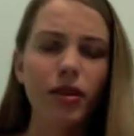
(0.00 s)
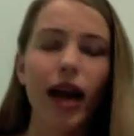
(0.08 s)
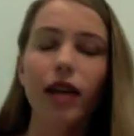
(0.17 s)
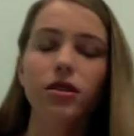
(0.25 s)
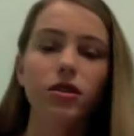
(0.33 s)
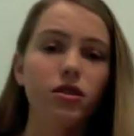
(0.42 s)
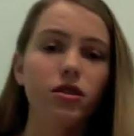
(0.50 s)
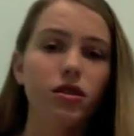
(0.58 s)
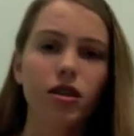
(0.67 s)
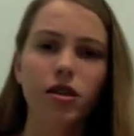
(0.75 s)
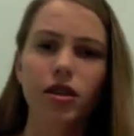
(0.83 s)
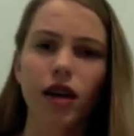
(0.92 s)
That
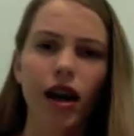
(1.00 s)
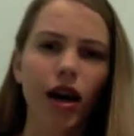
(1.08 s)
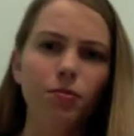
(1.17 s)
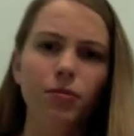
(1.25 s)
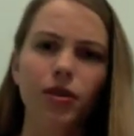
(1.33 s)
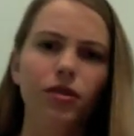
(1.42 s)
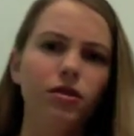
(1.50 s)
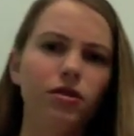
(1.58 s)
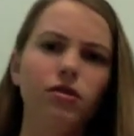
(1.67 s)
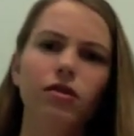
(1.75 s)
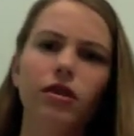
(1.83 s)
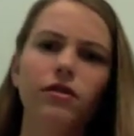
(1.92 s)
doesn't happen
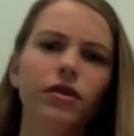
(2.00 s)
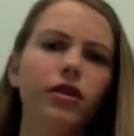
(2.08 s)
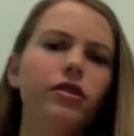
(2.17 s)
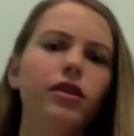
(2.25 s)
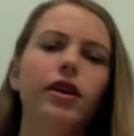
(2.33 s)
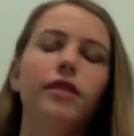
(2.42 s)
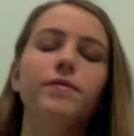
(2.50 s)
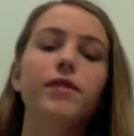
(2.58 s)
every day.